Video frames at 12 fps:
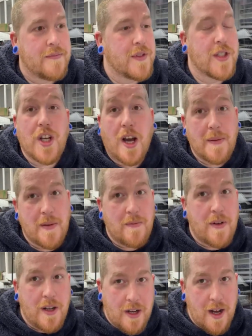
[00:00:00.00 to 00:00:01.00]
So I've
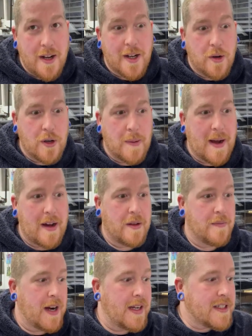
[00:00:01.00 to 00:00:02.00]
been learning all about
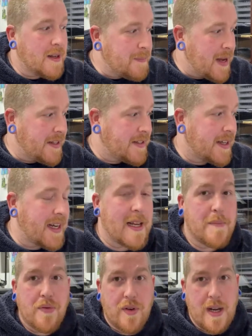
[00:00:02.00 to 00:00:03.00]
them, right? So basically,
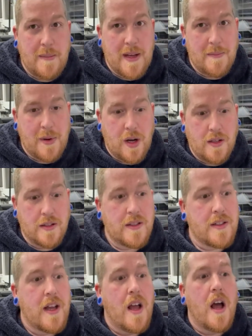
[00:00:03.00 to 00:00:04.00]
premium
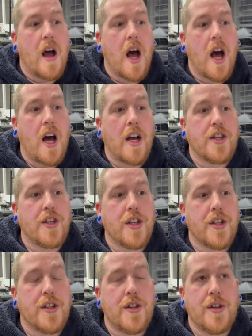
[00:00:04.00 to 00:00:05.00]
bonds uh,
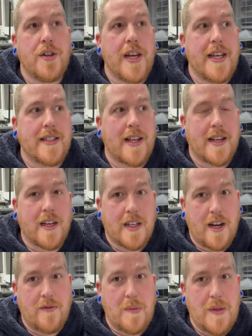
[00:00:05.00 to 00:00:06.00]
you, is like a
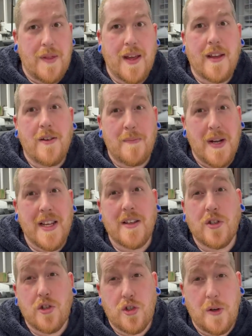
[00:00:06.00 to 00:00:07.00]
government thing. Your money
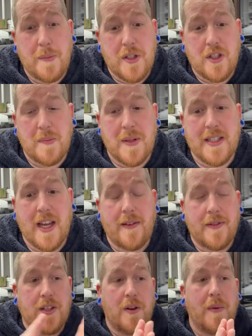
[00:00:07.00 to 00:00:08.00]
is super, super
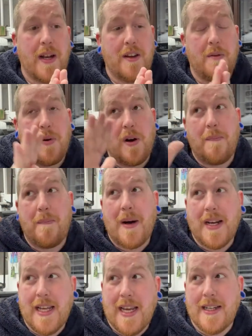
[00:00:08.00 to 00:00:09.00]
safe. So when you put
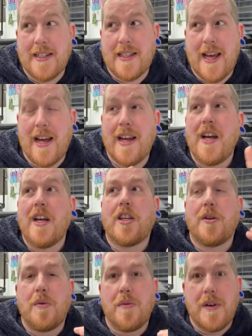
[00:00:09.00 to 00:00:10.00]
money into there,
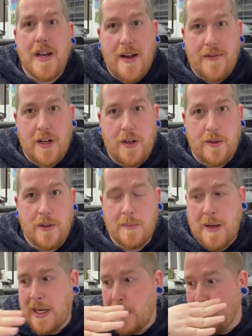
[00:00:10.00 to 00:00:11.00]
you will never lose
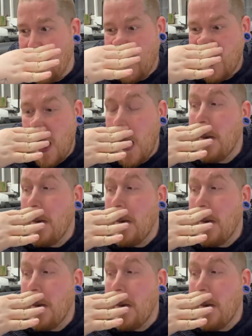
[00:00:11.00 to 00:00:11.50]
money, right?